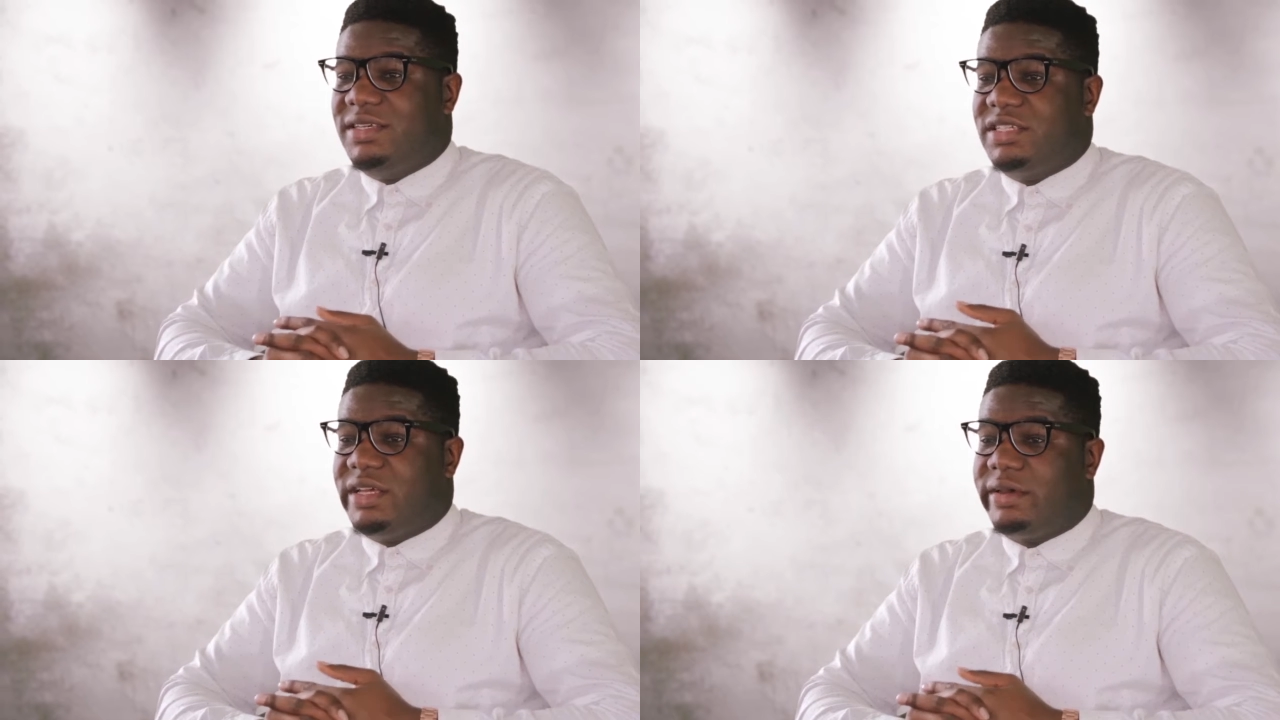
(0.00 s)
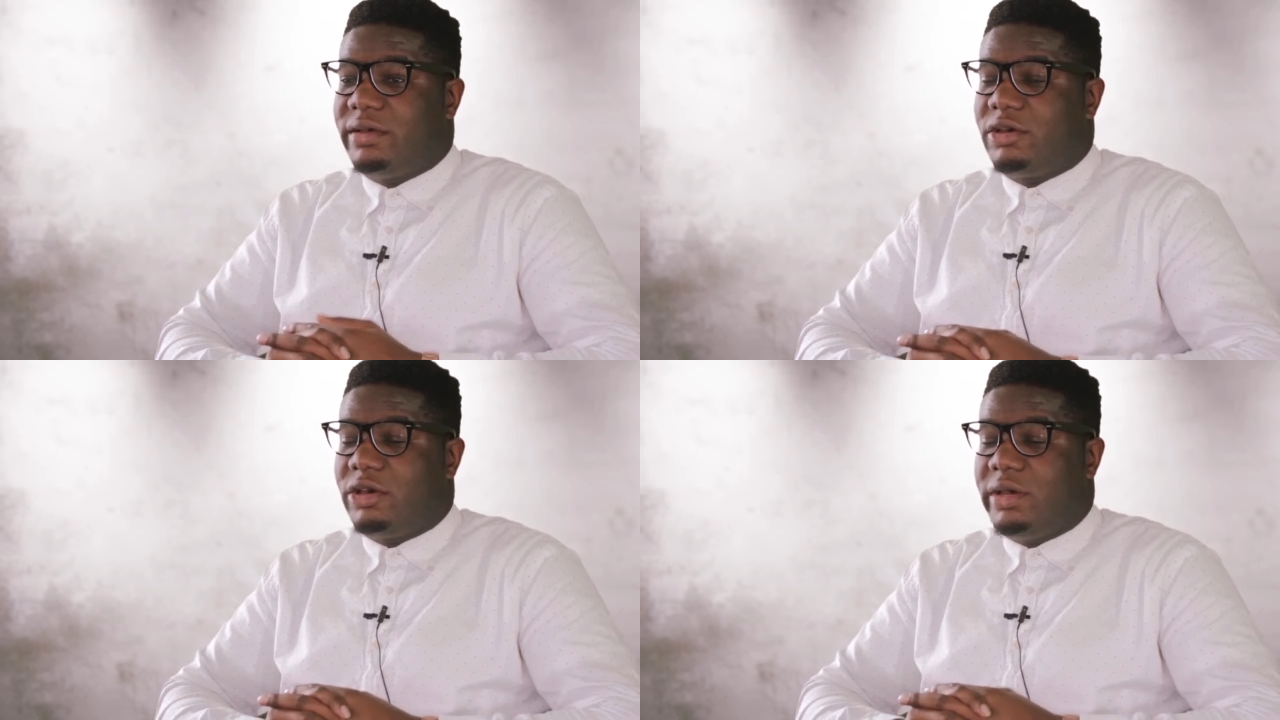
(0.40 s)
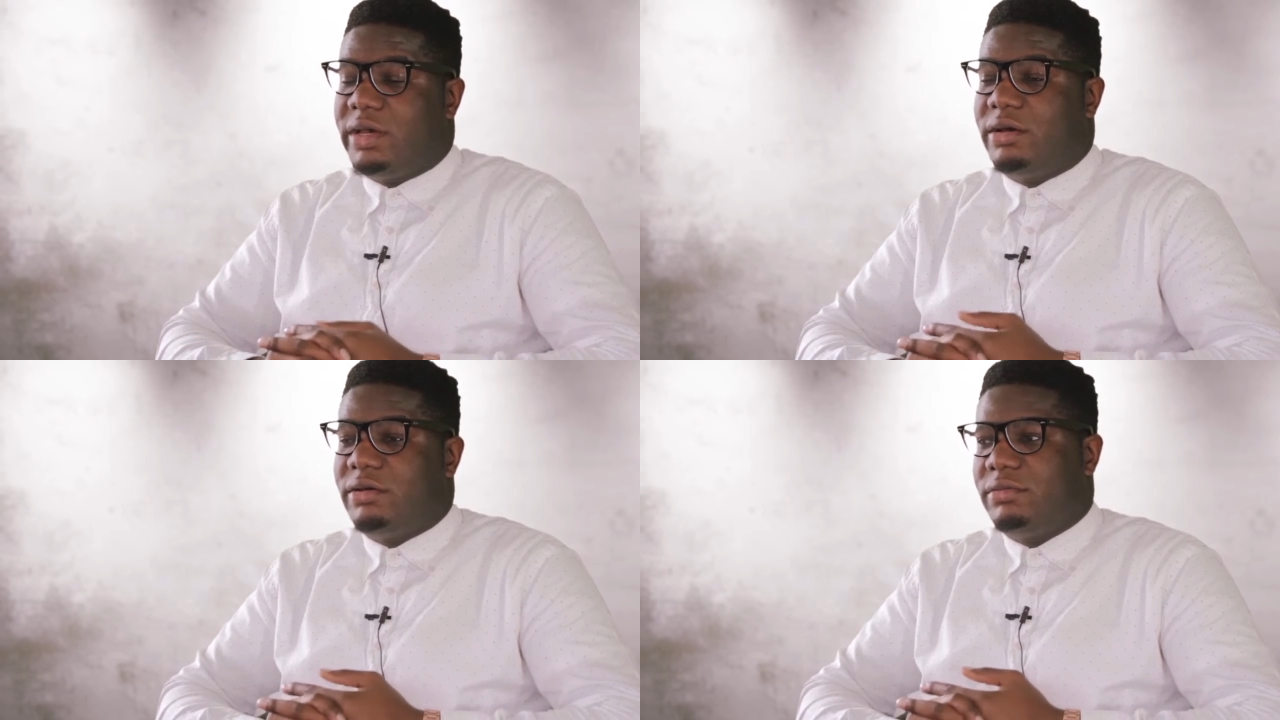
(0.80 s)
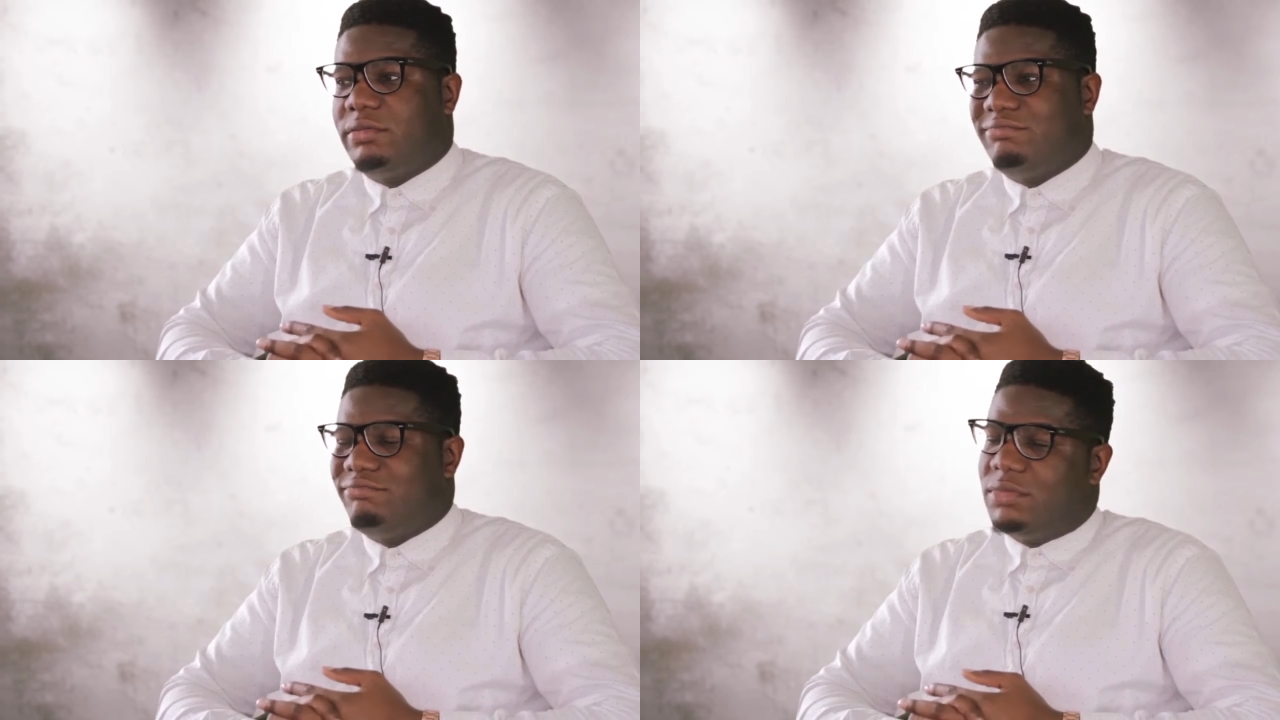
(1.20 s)
DJing, going out,
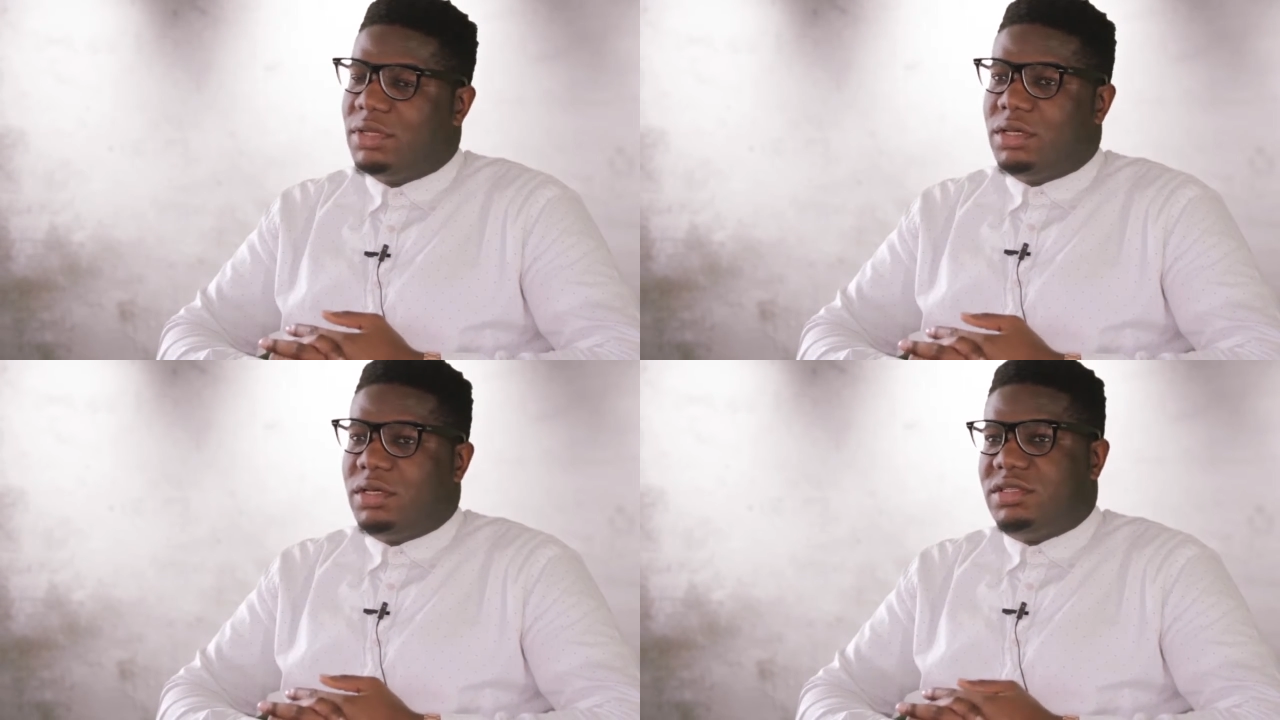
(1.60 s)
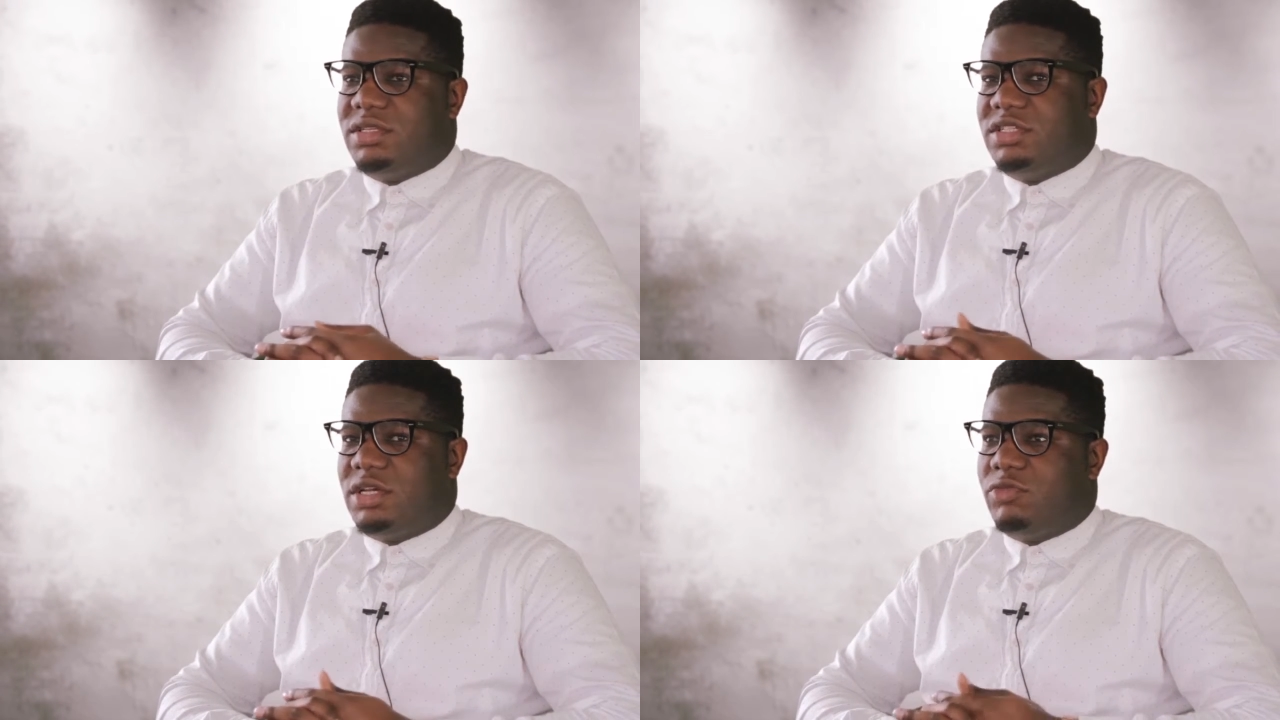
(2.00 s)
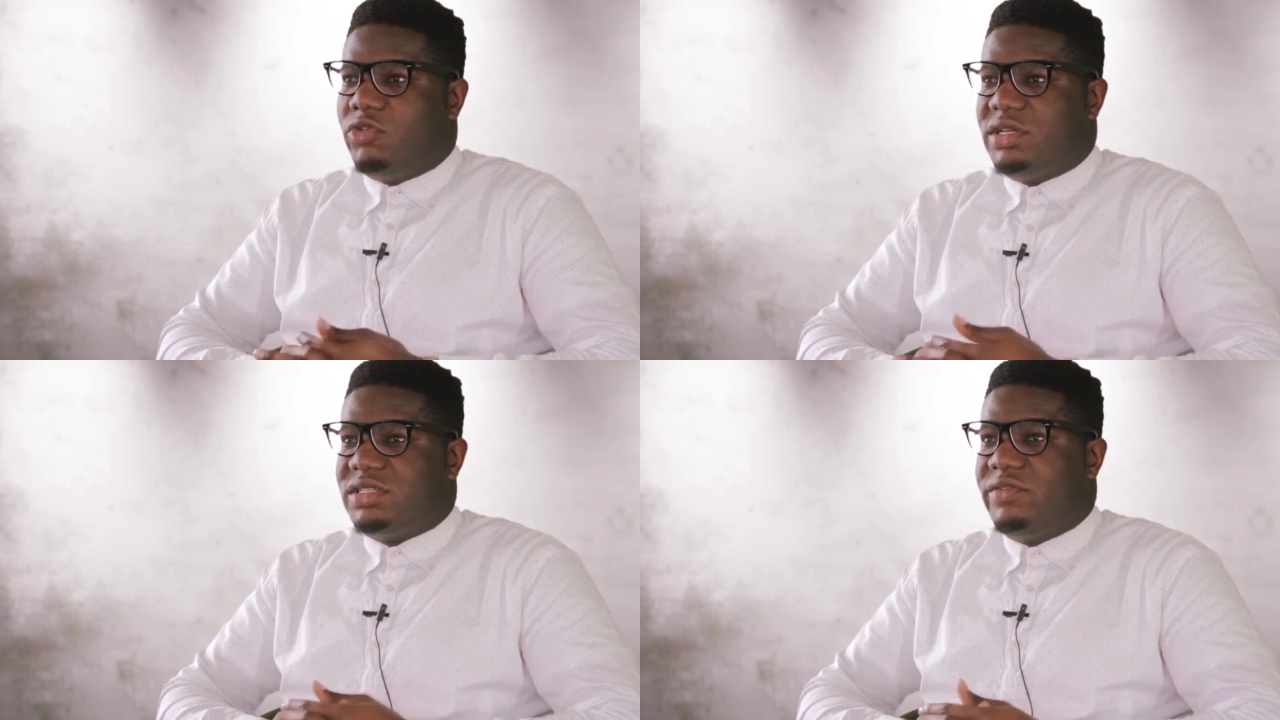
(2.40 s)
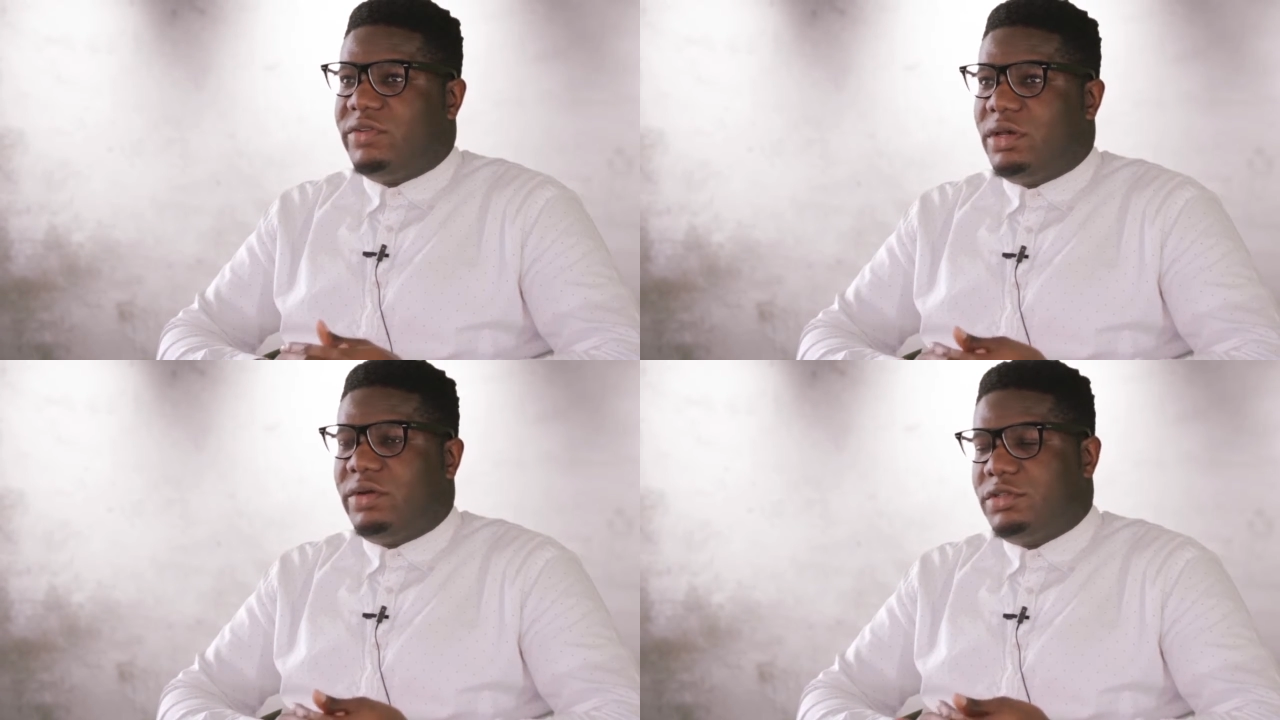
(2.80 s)
DJing more or less
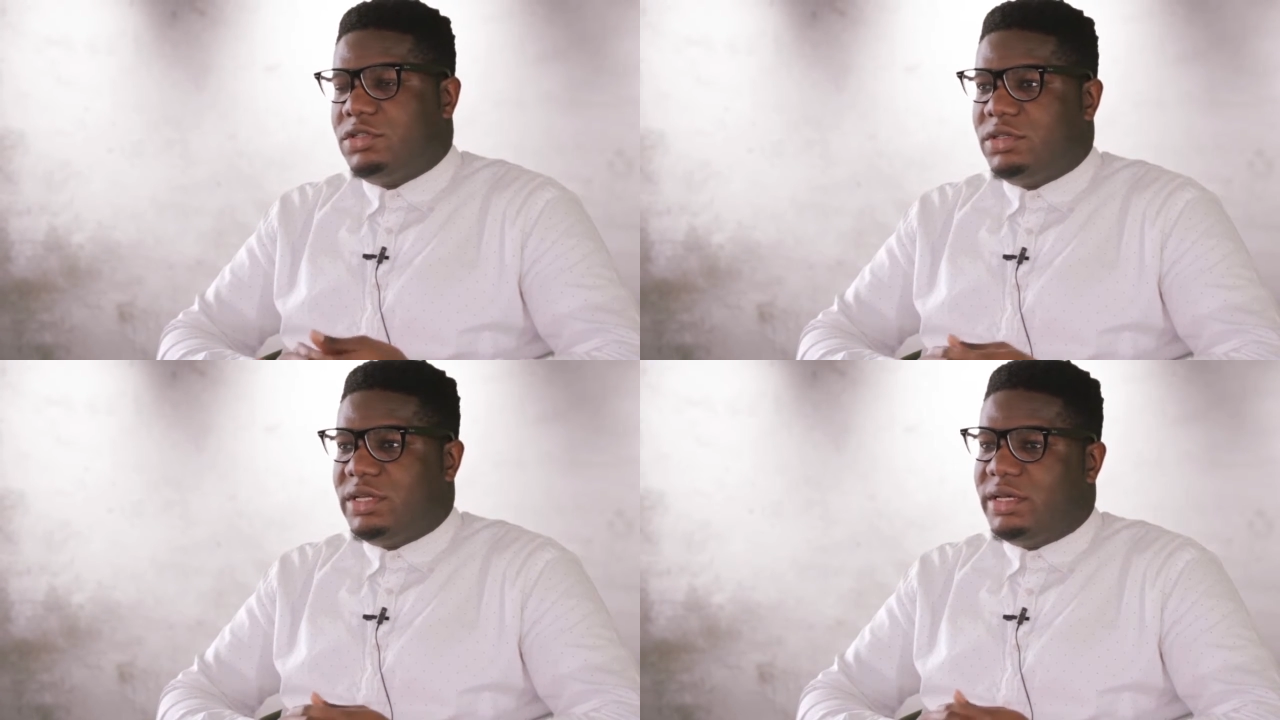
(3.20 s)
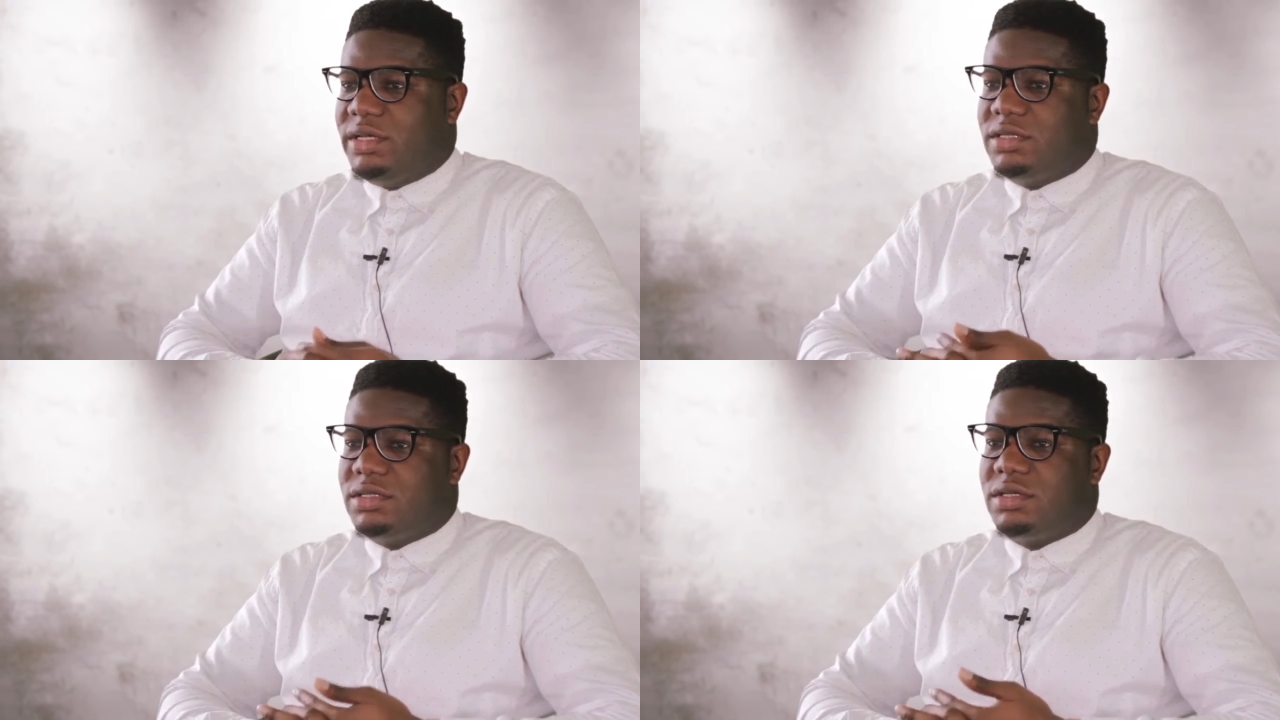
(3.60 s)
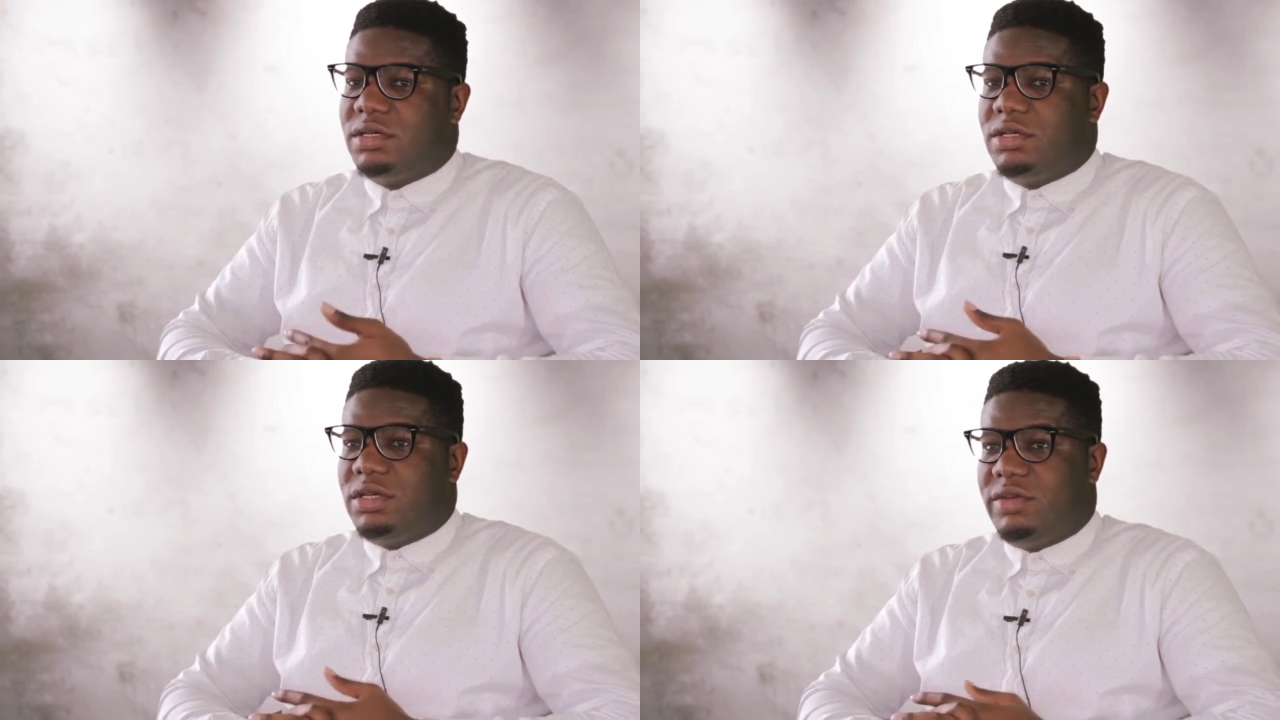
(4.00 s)
every other 2 days.